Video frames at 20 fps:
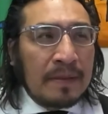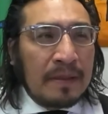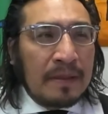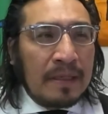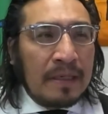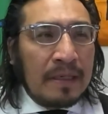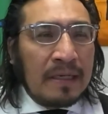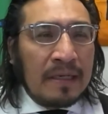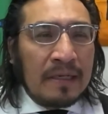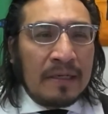
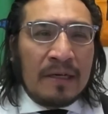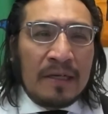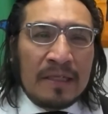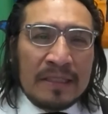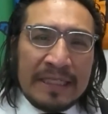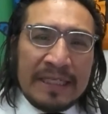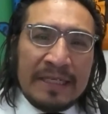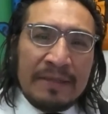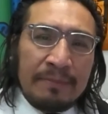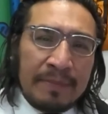on
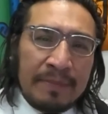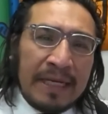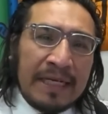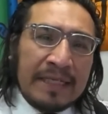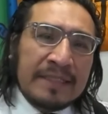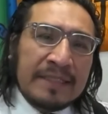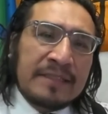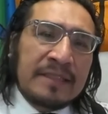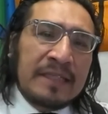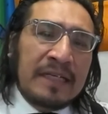the
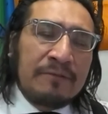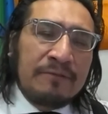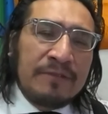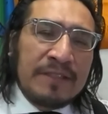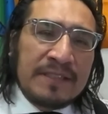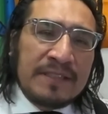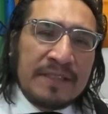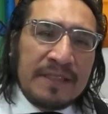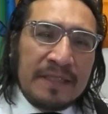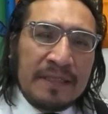impacts that we
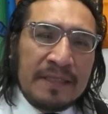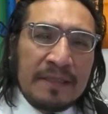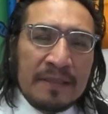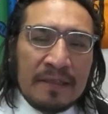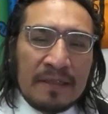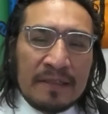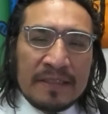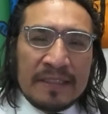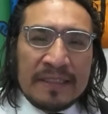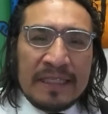see
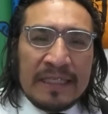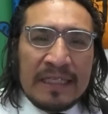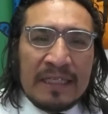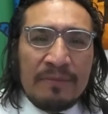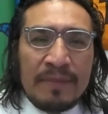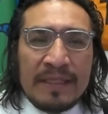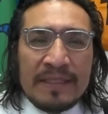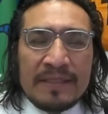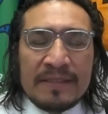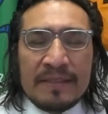on a daily
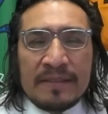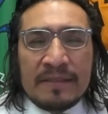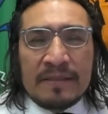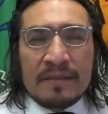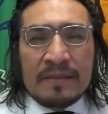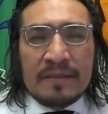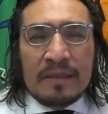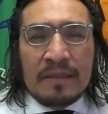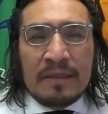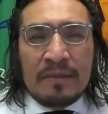
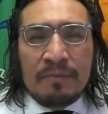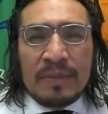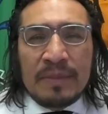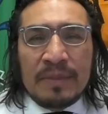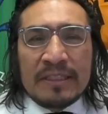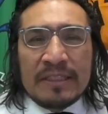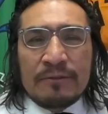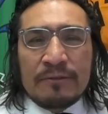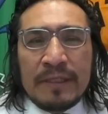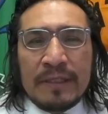basis,
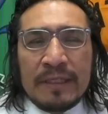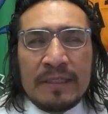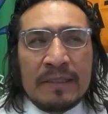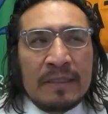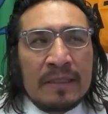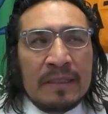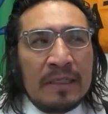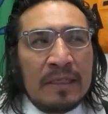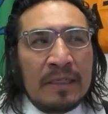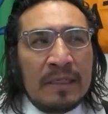because when
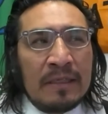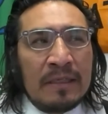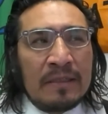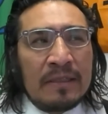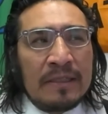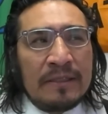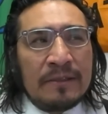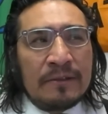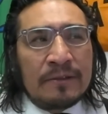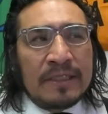
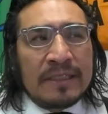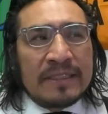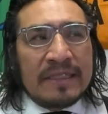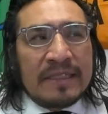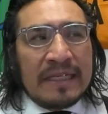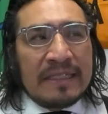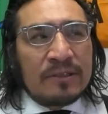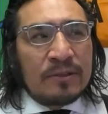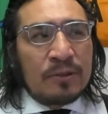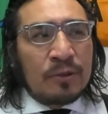the status